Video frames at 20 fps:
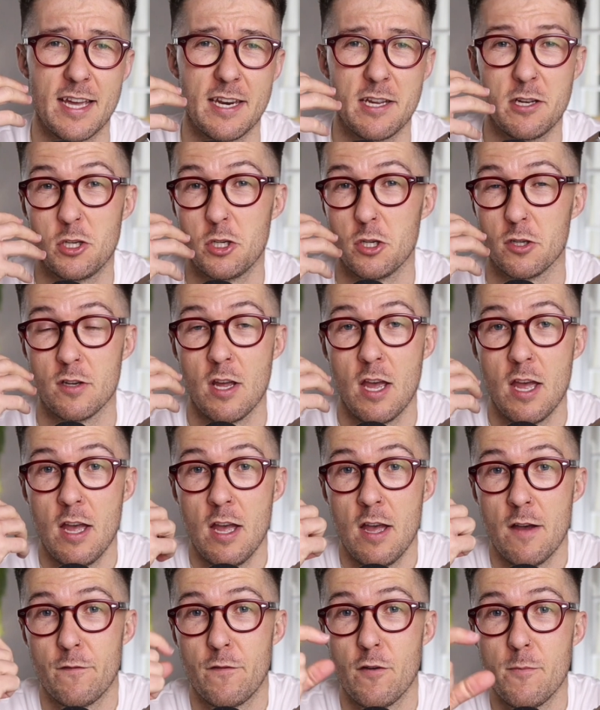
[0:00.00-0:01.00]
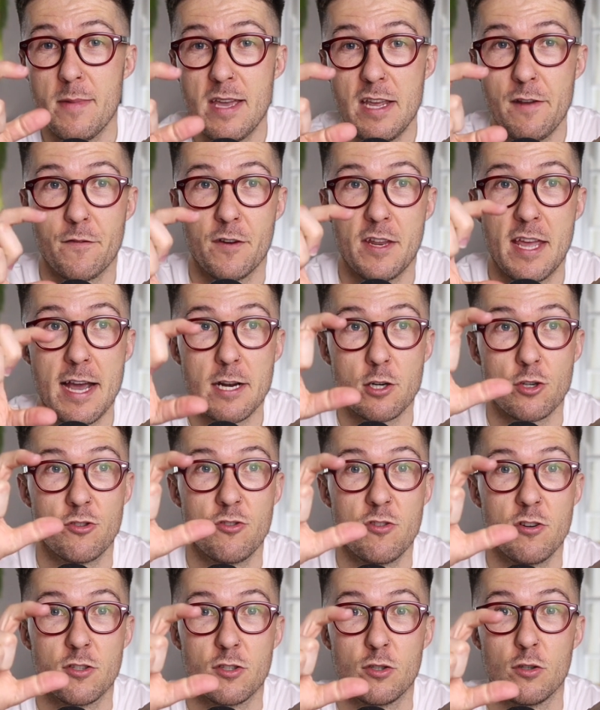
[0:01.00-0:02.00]
And it just, for me, for the
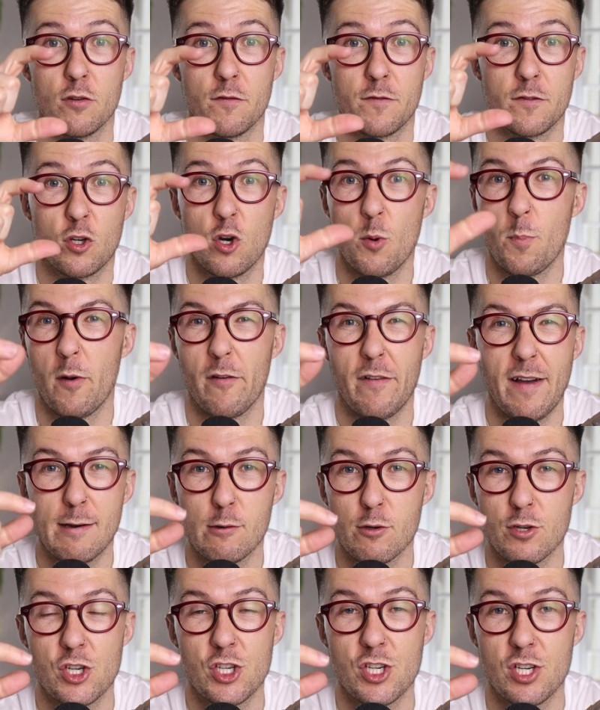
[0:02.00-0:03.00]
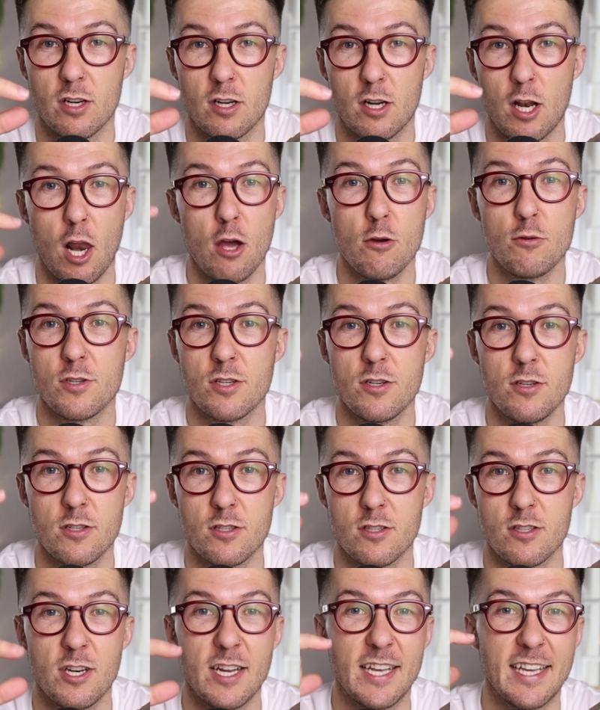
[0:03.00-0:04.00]
extra sort of couple of hours closeness
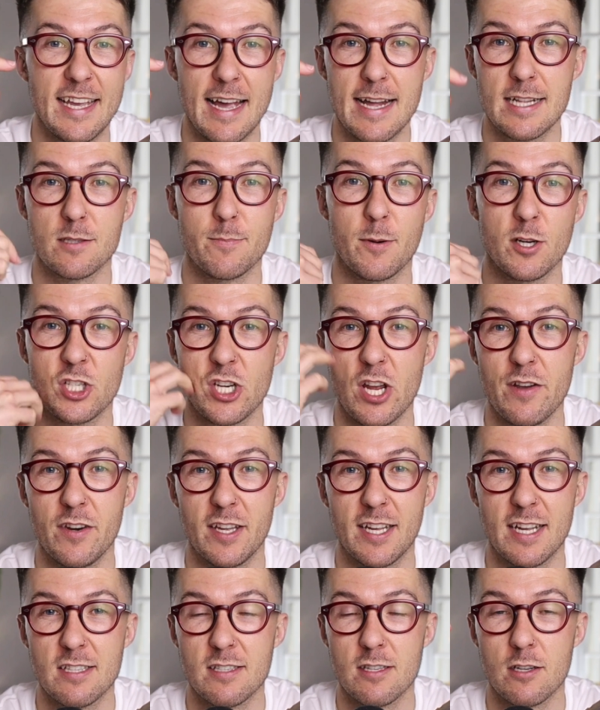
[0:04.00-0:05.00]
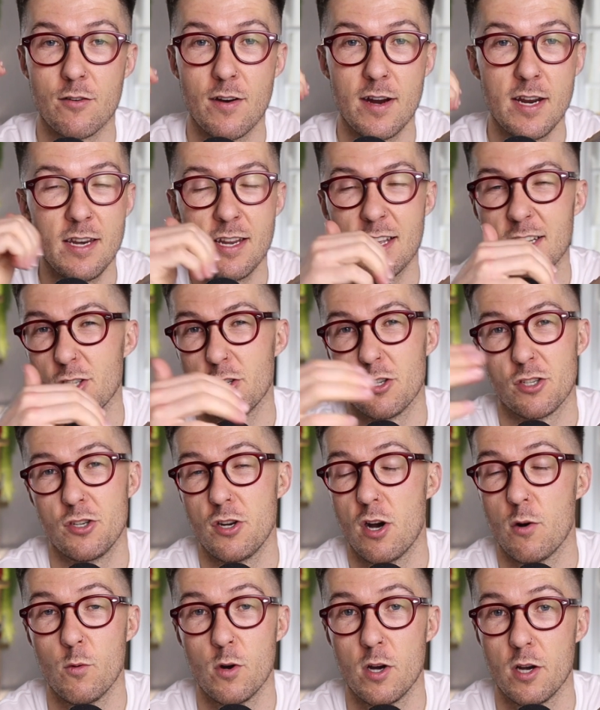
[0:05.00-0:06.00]
that it gets by shaving against the grain, it's just
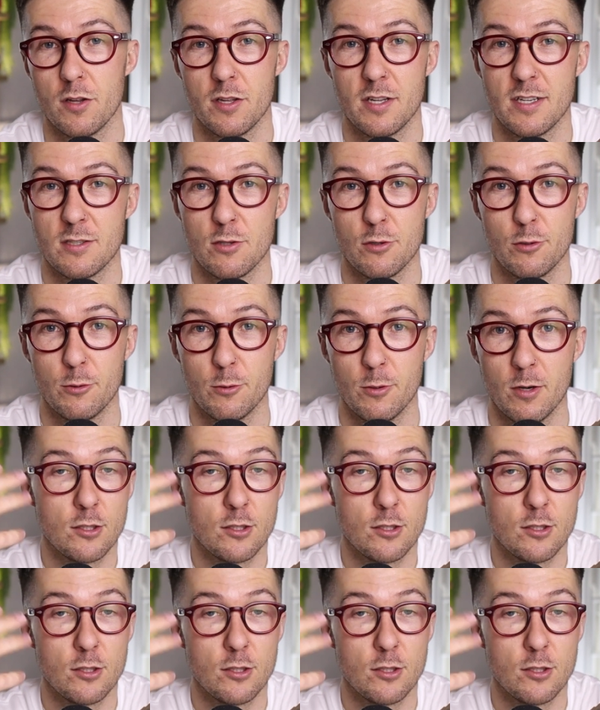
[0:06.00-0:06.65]
not worth it at all.